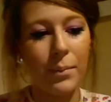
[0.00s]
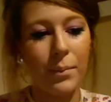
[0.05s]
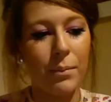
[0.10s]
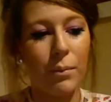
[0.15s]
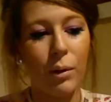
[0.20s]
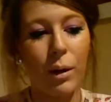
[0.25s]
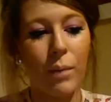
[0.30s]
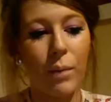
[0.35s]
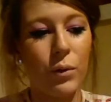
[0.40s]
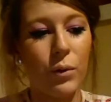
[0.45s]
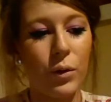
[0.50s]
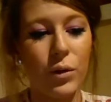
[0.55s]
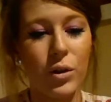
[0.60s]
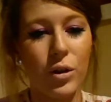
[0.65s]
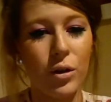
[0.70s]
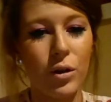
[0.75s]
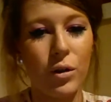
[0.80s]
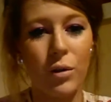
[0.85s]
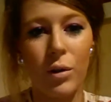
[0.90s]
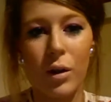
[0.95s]
but I'm not
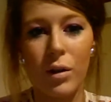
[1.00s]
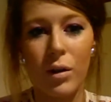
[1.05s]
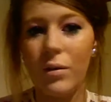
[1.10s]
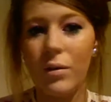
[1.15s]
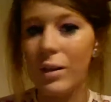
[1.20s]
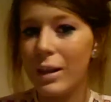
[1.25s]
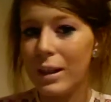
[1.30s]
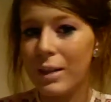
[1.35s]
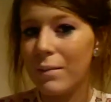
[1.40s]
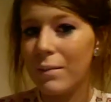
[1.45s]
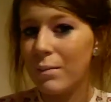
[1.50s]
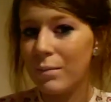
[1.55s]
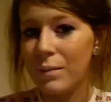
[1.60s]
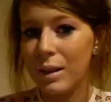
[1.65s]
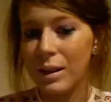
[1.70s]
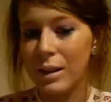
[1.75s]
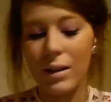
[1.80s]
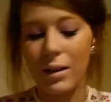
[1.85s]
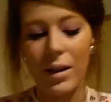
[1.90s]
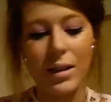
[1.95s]
too overly
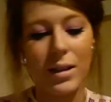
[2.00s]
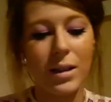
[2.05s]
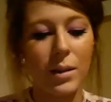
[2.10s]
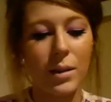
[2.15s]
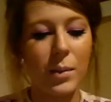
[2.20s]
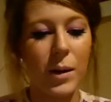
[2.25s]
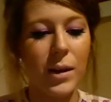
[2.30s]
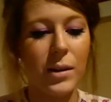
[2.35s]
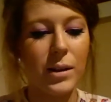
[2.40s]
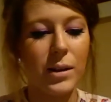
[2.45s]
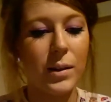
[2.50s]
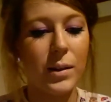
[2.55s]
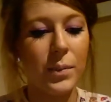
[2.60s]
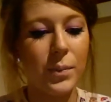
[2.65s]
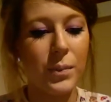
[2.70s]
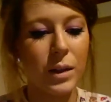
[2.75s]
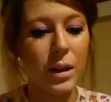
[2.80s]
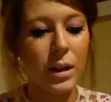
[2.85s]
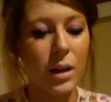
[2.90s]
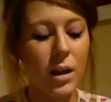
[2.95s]
excited about it.
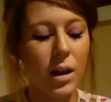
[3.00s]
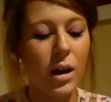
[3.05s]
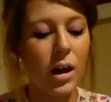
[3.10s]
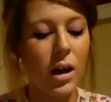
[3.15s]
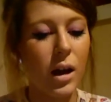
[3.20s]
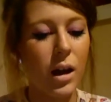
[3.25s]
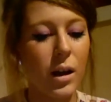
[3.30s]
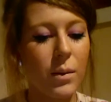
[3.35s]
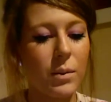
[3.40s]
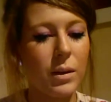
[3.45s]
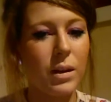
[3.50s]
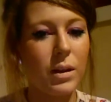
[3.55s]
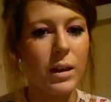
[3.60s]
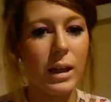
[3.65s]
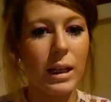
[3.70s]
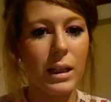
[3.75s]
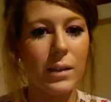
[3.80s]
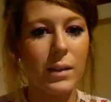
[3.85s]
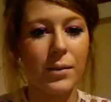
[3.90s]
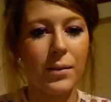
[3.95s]
The
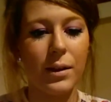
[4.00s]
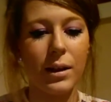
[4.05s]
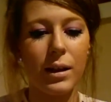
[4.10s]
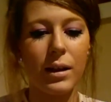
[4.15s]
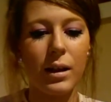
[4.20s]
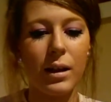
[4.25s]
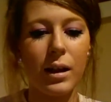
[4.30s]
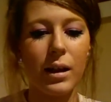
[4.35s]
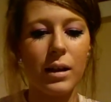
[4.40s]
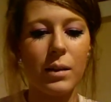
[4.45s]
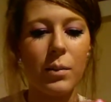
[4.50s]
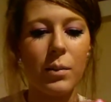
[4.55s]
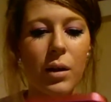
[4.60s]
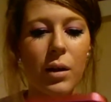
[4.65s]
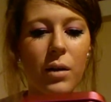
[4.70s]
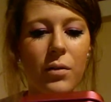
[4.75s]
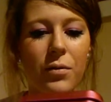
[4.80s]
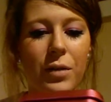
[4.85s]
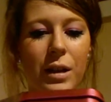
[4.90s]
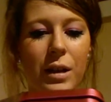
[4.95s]
next thing is
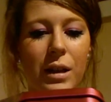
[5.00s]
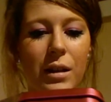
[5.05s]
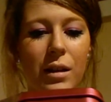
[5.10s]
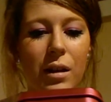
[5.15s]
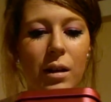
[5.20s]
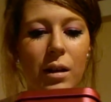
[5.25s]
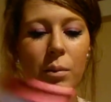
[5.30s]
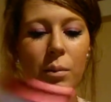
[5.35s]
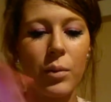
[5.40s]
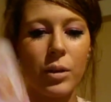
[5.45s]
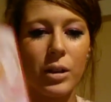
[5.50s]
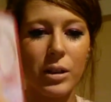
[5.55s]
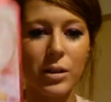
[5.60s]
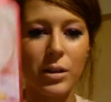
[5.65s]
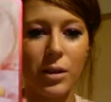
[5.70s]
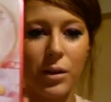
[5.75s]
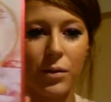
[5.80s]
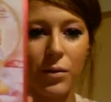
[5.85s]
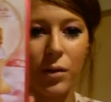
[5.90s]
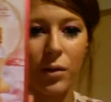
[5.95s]
Barfina Body
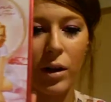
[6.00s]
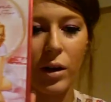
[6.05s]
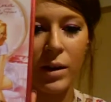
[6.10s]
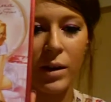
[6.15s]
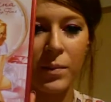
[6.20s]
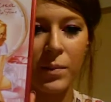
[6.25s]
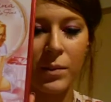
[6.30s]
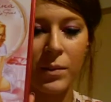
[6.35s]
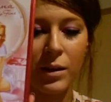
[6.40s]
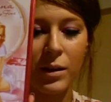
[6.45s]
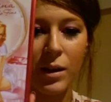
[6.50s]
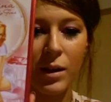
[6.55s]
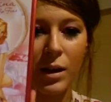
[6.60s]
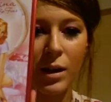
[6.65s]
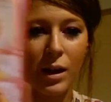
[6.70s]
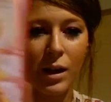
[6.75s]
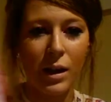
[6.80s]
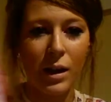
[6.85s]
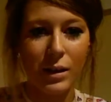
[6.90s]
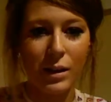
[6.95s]
So Fine,
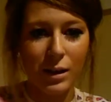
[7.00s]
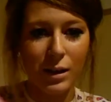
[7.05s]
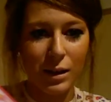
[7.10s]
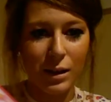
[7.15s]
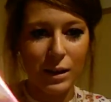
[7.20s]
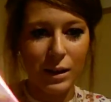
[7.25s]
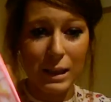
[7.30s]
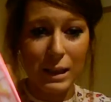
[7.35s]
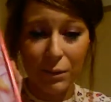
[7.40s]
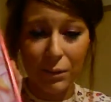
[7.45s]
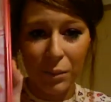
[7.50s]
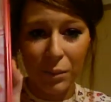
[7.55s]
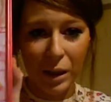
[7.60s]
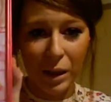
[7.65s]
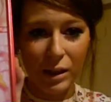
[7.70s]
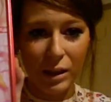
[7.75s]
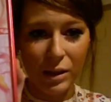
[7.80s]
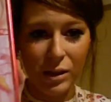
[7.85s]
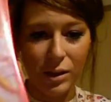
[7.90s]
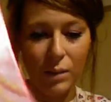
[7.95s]
and this is in different
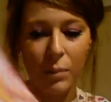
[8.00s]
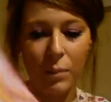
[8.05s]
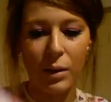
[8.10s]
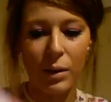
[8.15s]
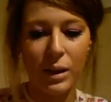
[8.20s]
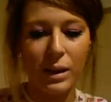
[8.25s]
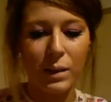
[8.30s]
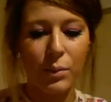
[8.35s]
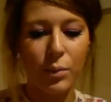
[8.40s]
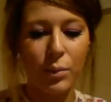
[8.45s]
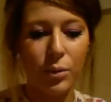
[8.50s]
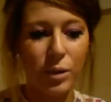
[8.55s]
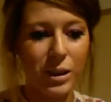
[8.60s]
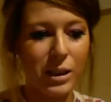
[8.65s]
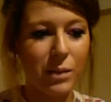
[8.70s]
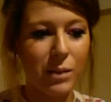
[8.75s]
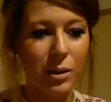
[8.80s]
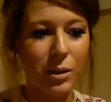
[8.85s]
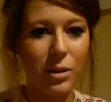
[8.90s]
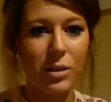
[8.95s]
packaging, but it's
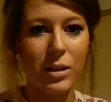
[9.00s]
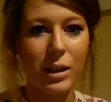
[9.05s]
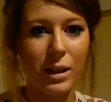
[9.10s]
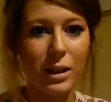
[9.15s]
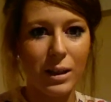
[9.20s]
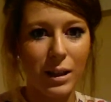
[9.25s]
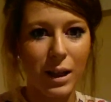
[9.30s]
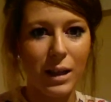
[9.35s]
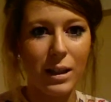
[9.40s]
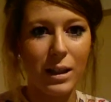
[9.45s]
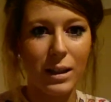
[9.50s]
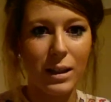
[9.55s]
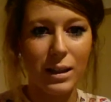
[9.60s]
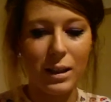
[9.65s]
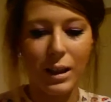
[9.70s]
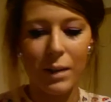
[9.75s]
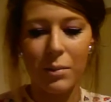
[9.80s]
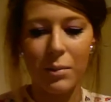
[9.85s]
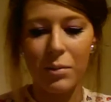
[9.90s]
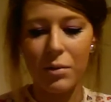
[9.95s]
pretty much exactly the
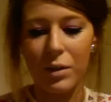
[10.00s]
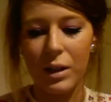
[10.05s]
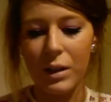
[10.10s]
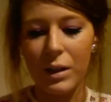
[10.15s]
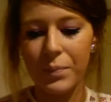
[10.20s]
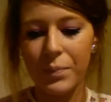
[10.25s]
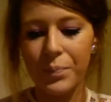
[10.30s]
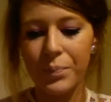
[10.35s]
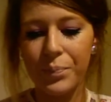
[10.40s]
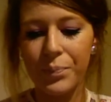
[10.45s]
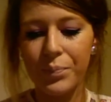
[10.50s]
same thing.